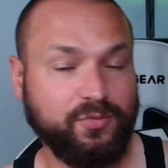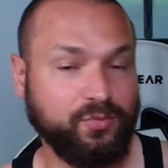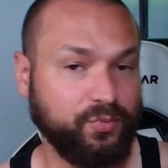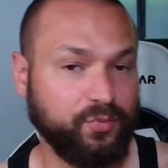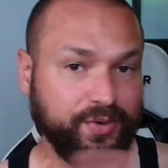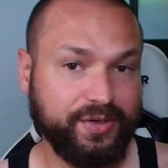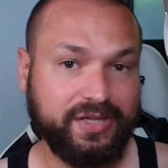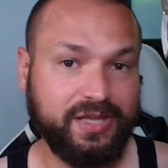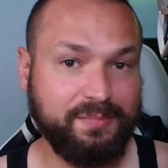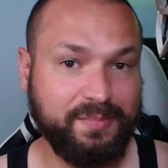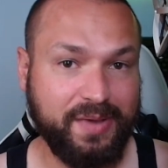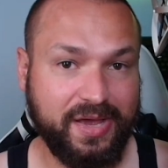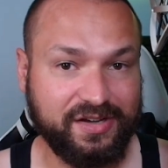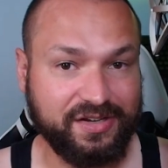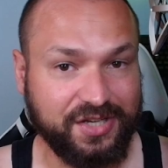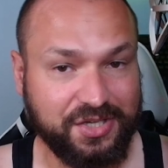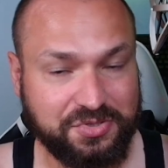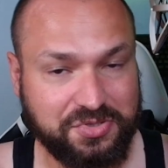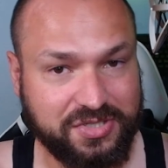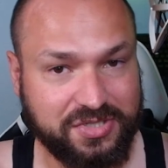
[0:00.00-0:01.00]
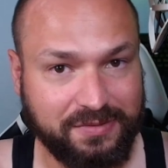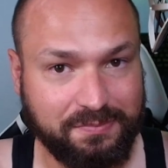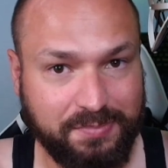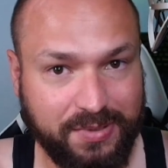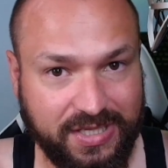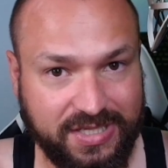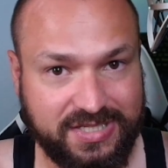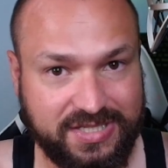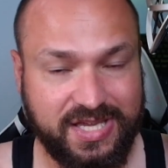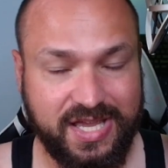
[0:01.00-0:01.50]
really made an interesting
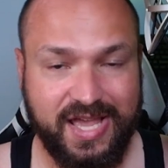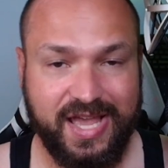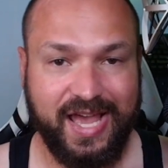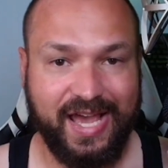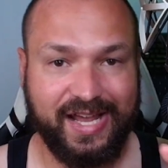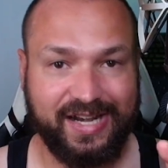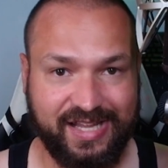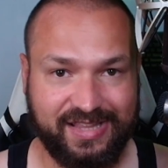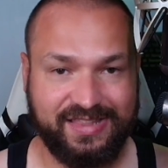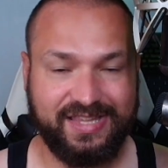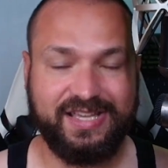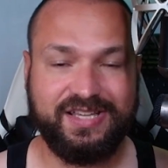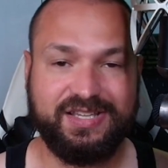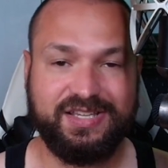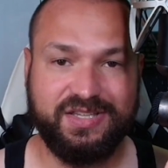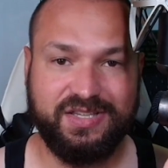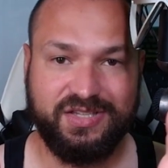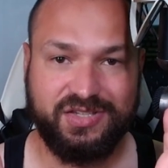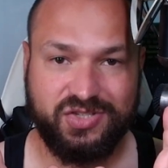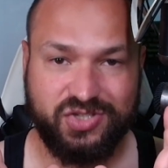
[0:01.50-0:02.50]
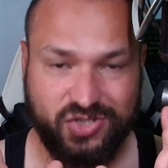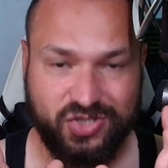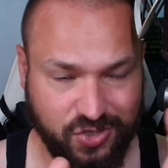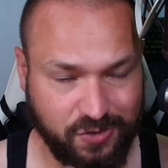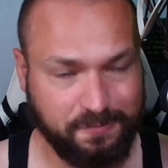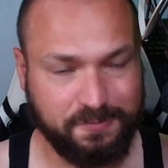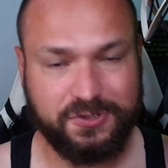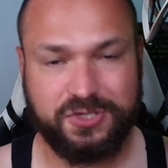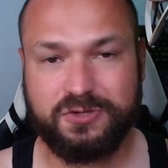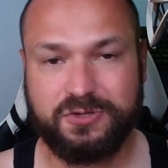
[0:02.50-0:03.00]
piece. And I think
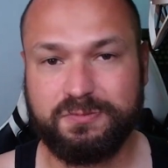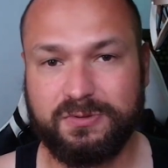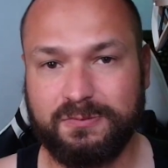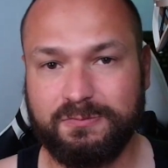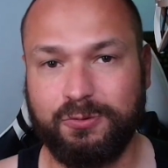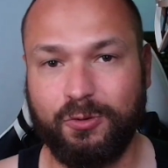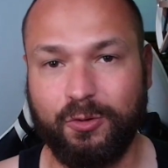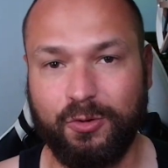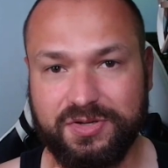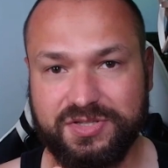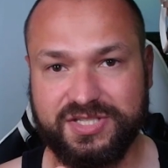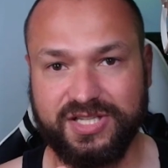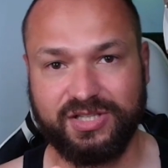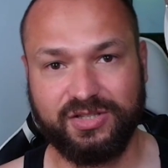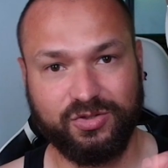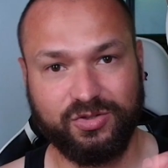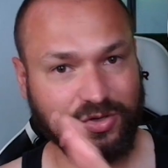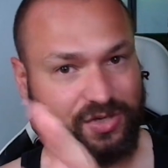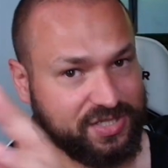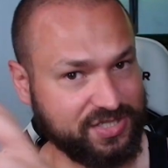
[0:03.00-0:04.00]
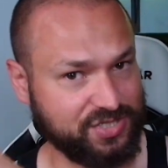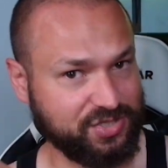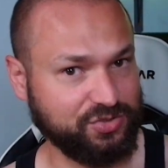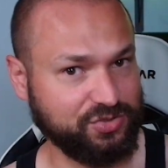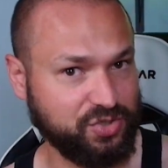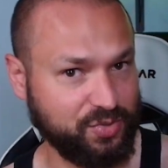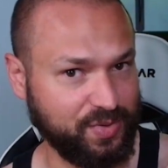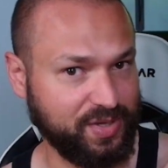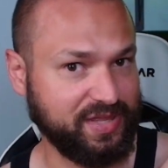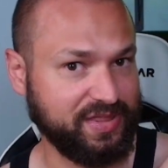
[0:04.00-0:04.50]
super, super important to look into
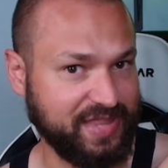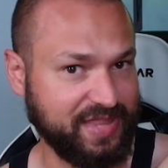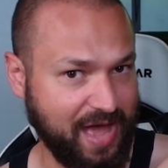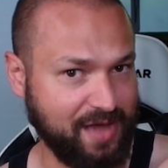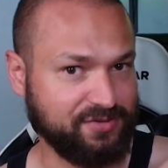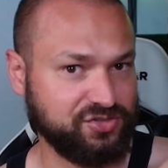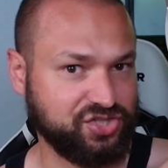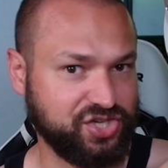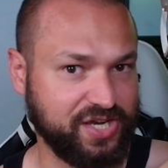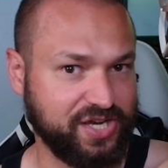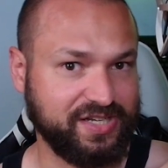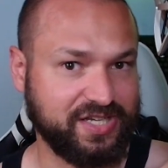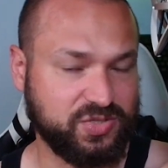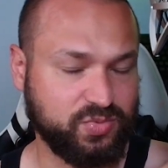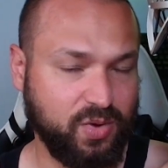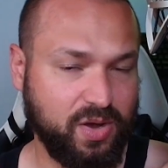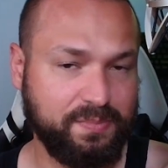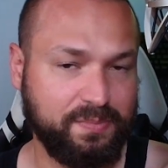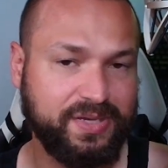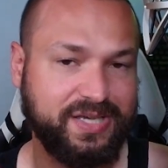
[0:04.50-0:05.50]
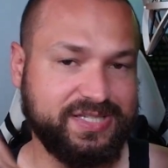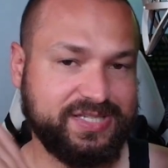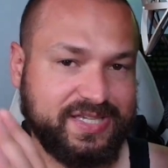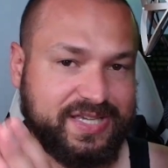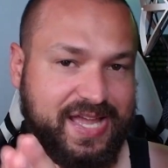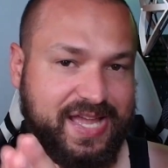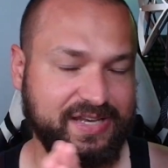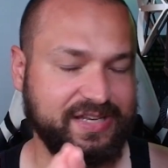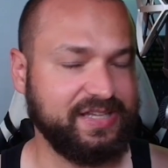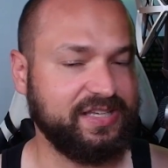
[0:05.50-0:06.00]
doing that shade as well, because
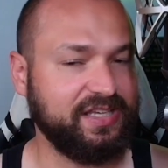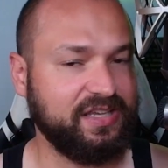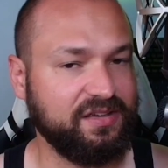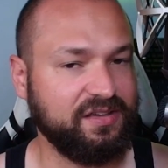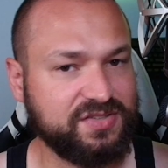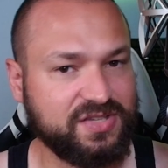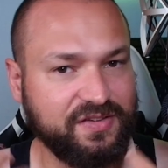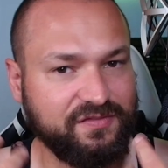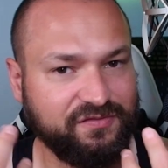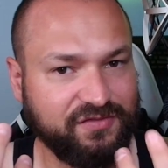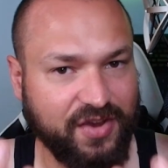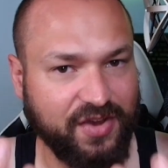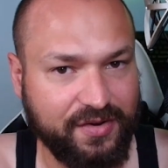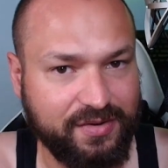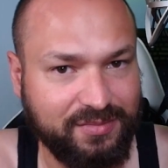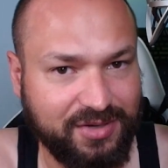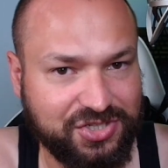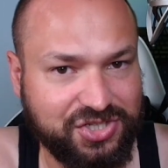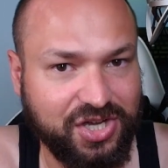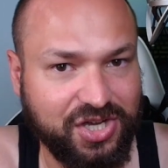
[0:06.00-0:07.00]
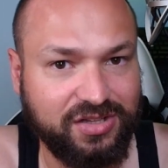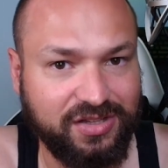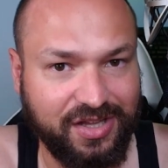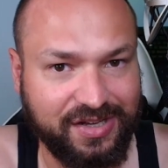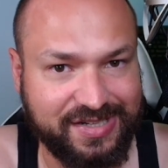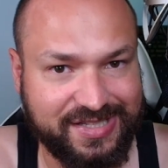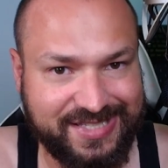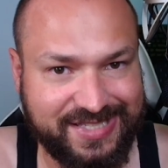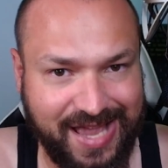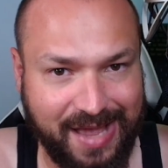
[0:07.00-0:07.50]
again, it gives very much a
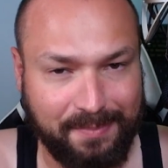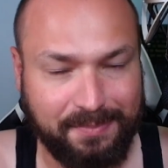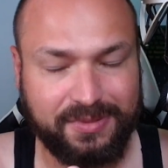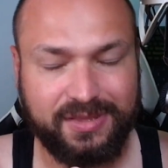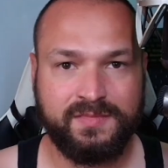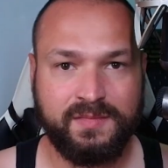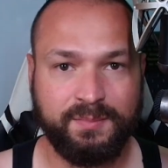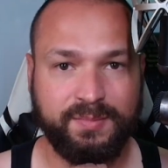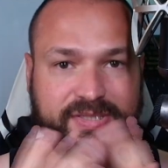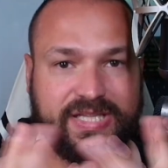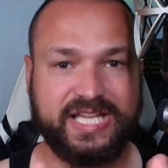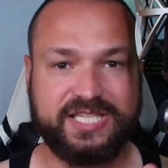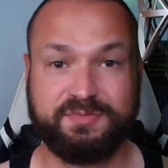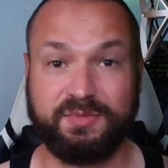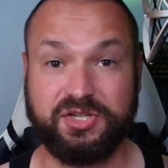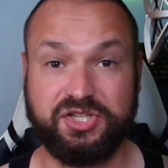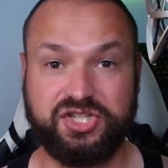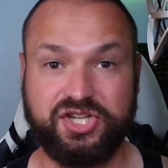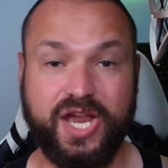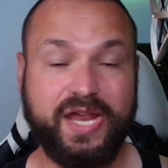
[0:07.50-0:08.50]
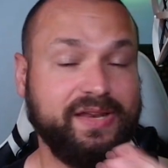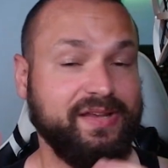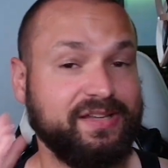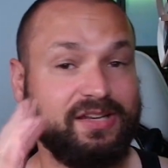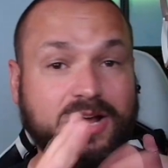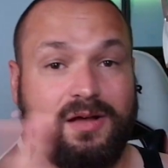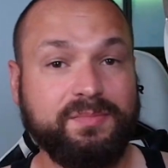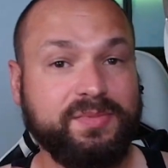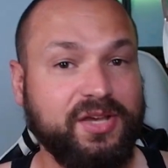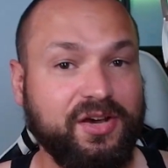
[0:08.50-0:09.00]
lot of depth. But that's my shading, and
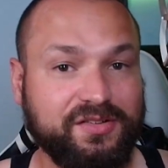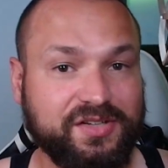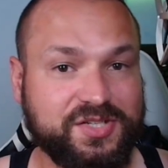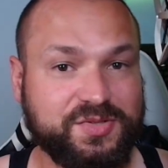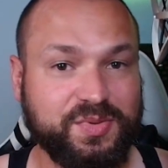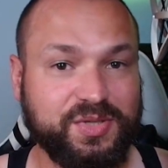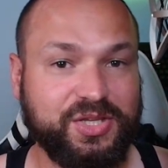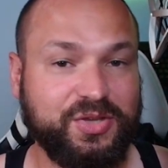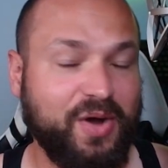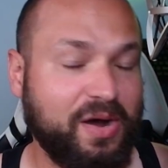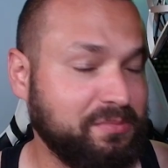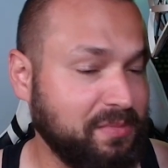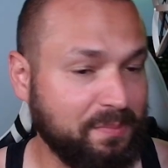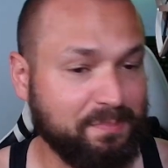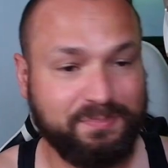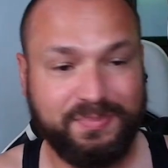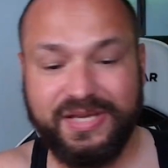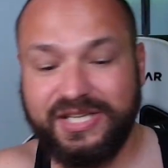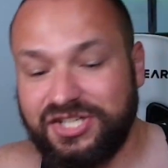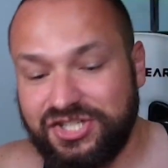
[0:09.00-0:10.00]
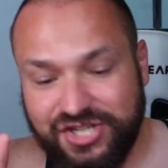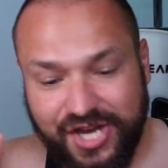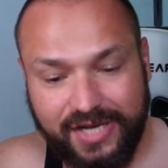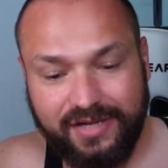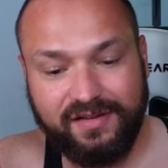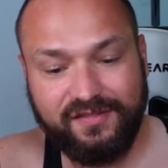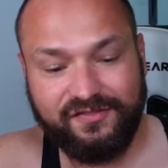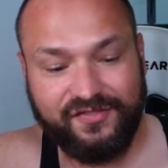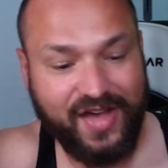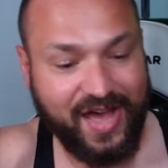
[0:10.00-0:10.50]
I'll be honest with you, I'm a big
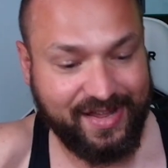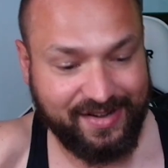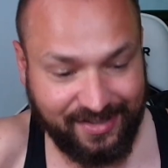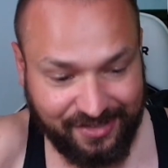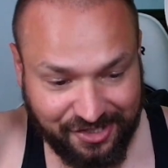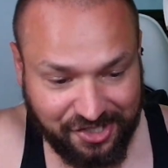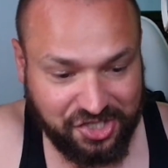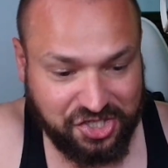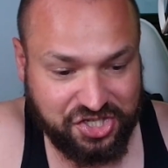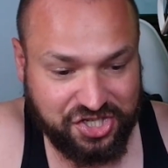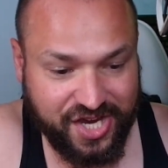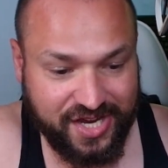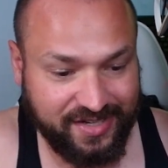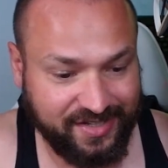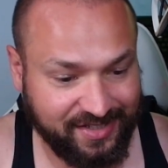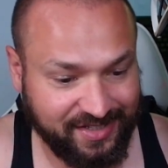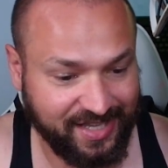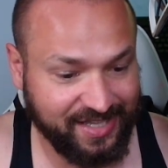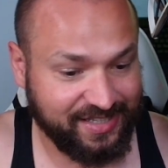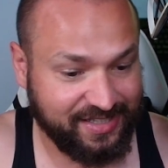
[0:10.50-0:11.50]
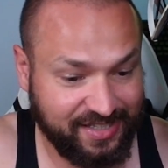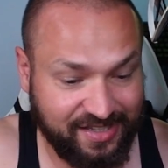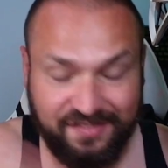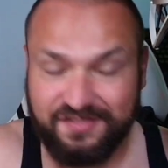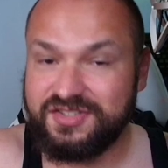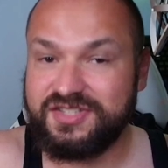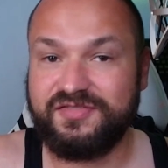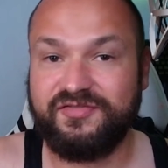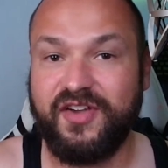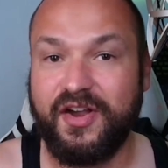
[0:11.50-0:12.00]
shading fan. I like shading. It
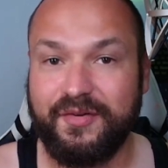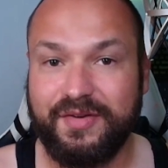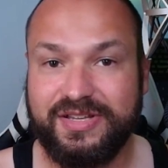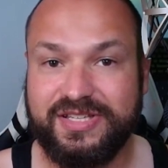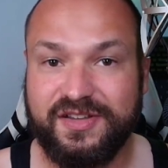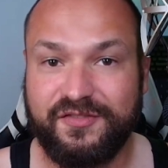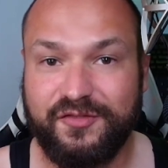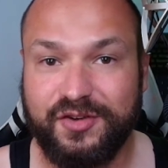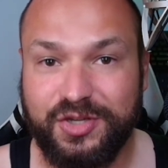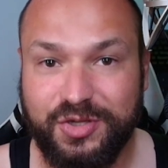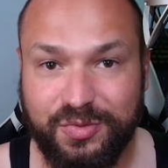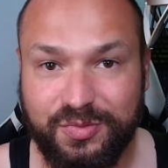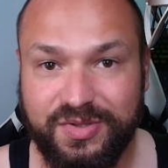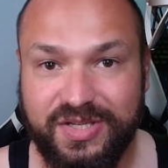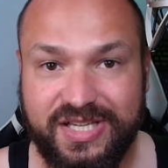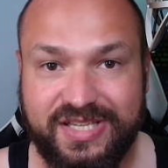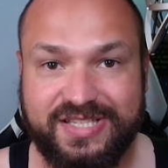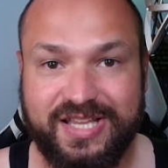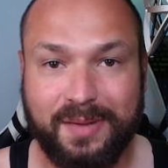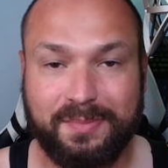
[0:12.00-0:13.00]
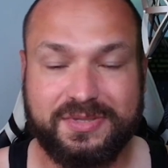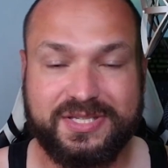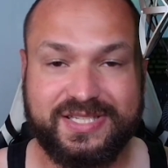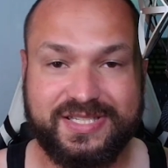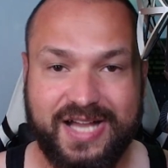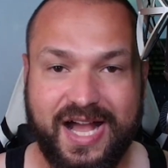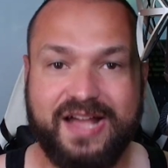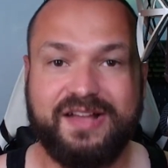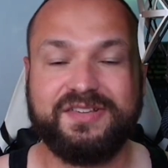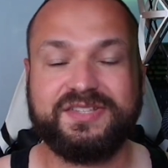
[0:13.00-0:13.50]
gives very different, unique type of
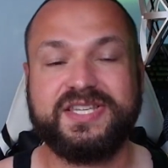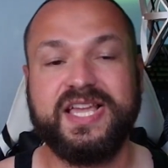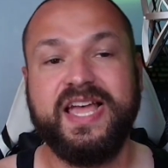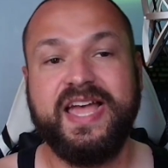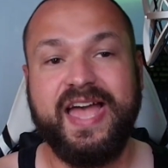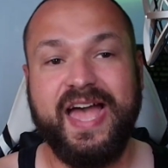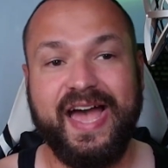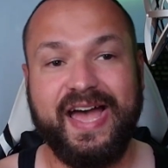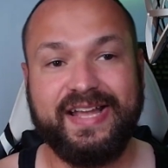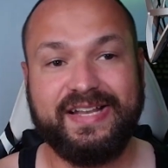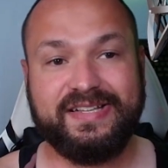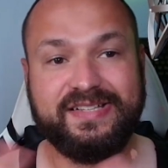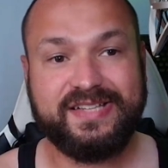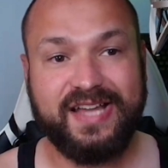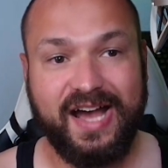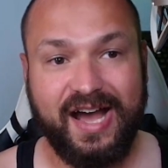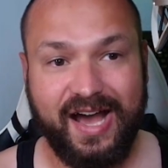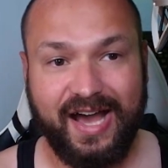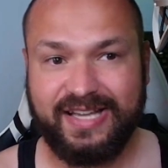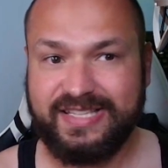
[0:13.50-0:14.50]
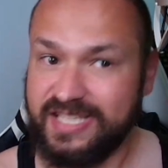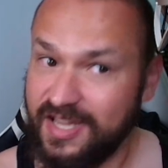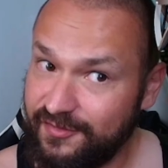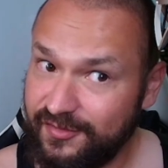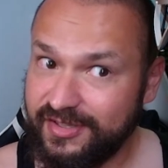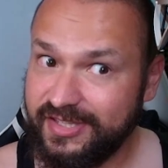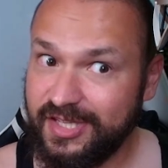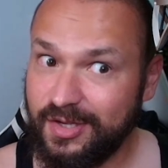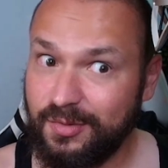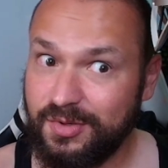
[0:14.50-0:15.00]
styles, and I
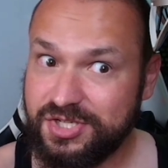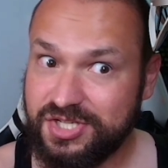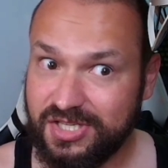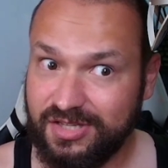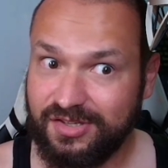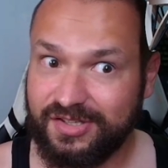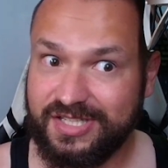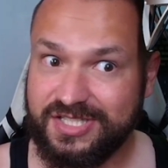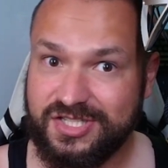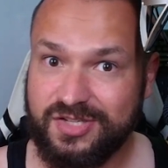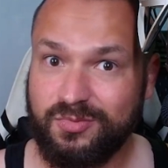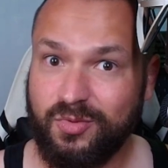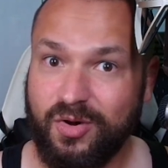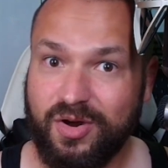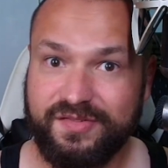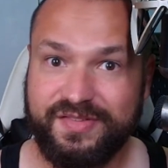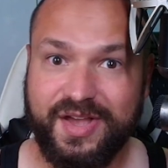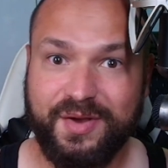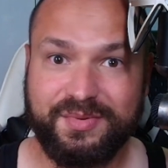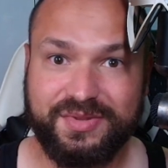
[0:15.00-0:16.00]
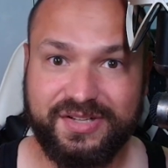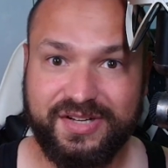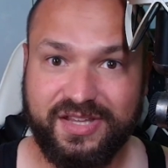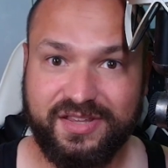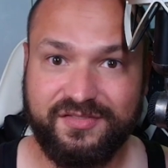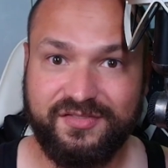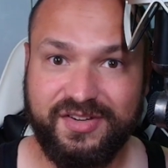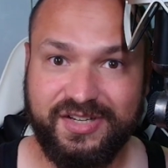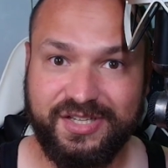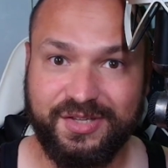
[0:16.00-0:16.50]
definitely think we should look into more of that with another
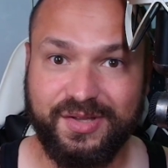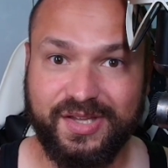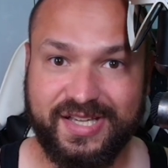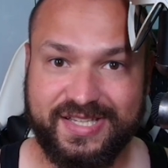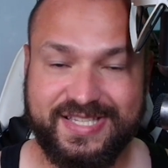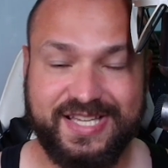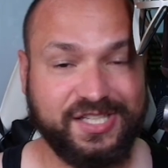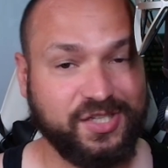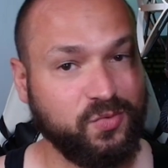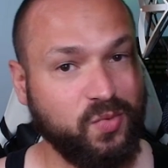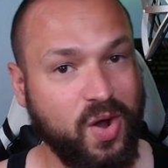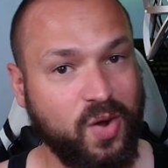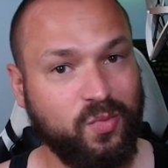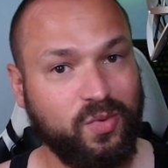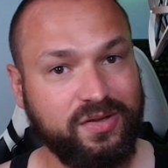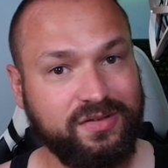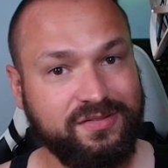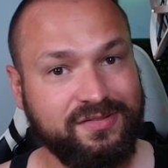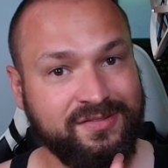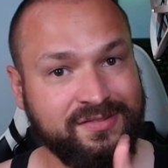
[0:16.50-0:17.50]
video. Like I said, you want one?